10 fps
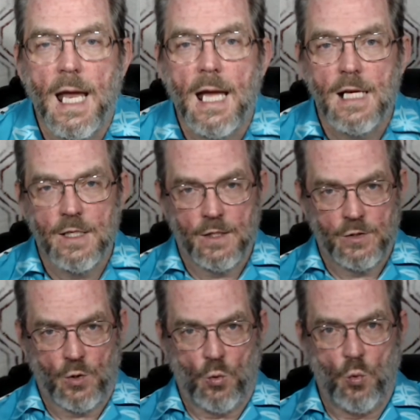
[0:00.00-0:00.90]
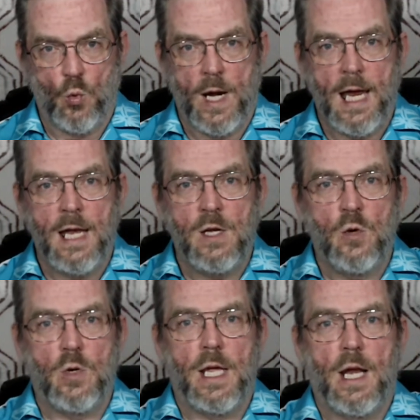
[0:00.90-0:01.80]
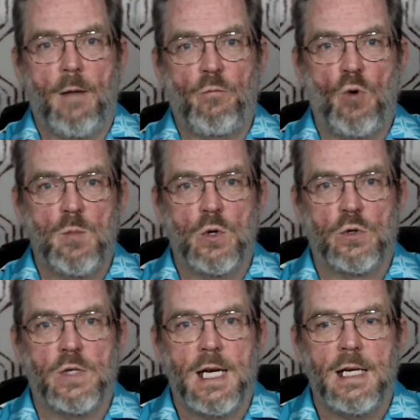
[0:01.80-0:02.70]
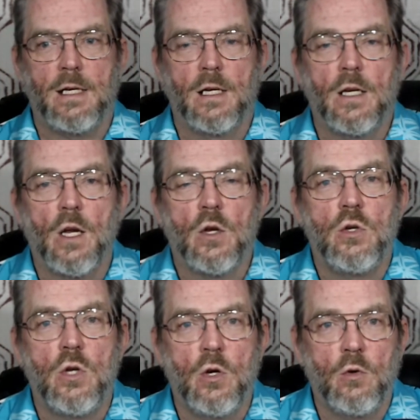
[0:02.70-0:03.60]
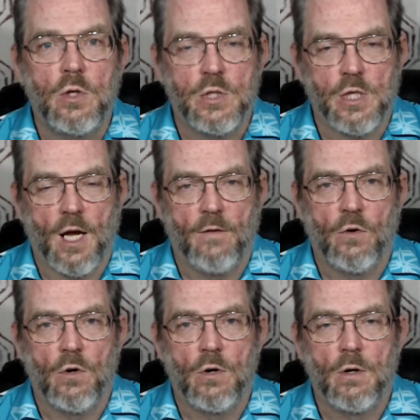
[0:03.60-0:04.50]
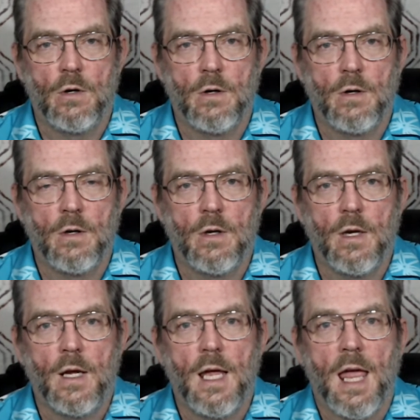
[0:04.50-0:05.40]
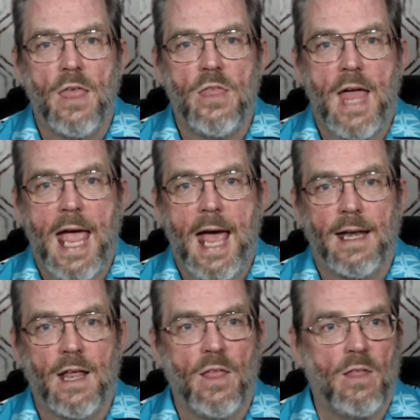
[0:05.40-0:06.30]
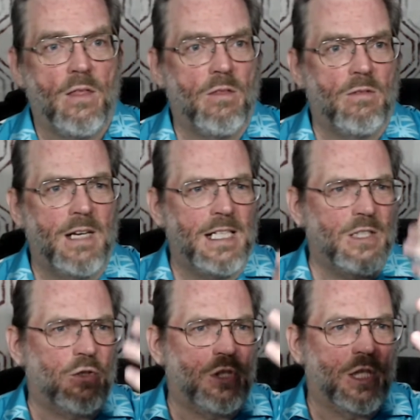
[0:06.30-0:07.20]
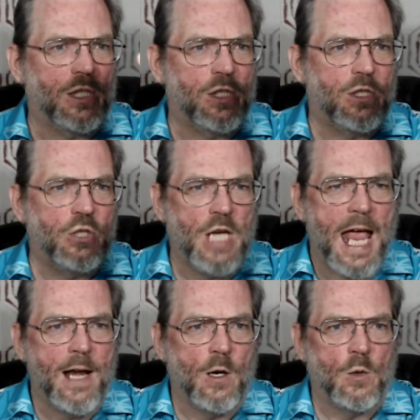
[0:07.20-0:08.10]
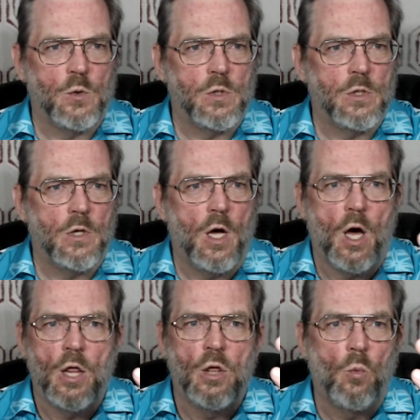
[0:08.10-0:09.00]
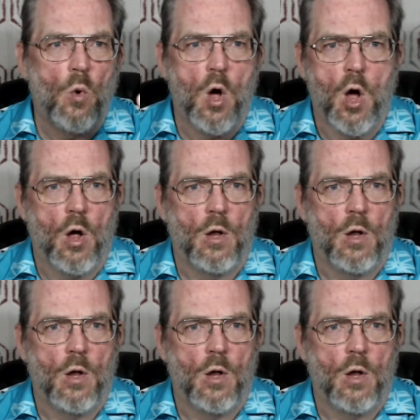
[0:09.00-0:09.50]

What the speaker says: So when you get up from your seat, you discover that these are just shadows on the wall.